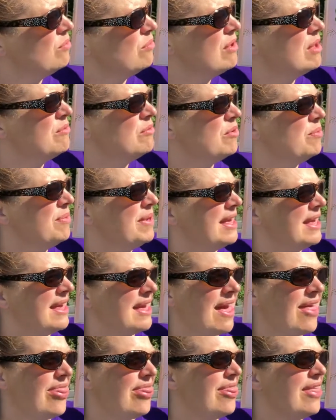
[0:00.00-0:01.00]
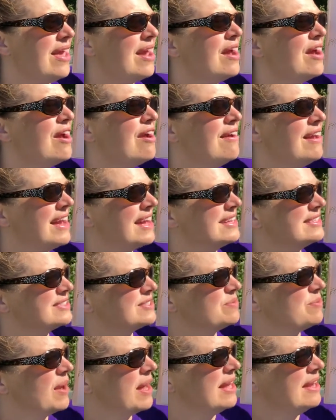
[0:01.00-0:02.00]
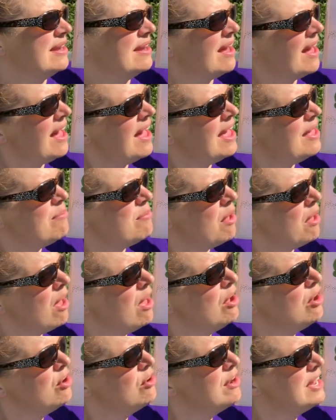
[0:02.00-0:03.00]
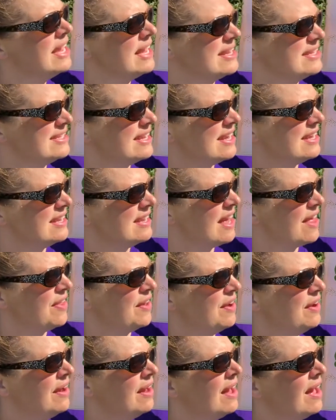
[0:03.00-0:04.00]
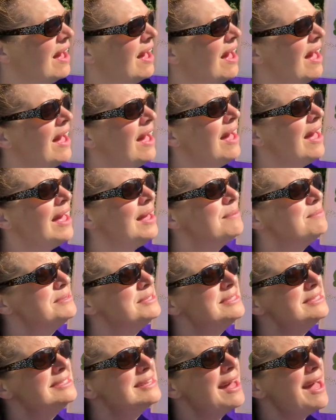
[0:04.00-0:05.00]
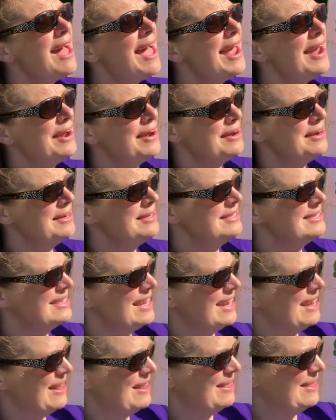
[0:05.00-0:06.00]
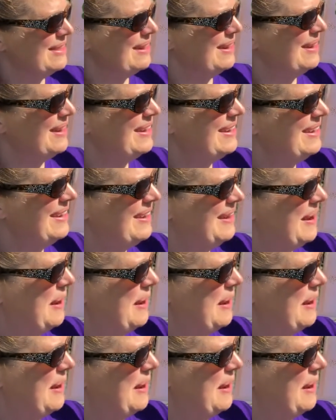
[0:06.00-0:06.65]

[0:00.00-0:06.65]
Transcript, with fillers: When will we get there? asked one. I'm hungry, said another. I'm tired, said a third.